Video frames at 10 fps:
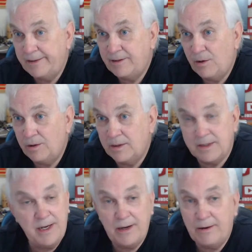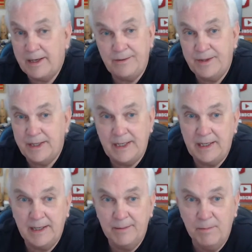David Corliss. No, I don't think
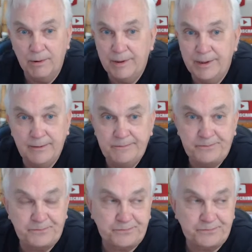any of them are real.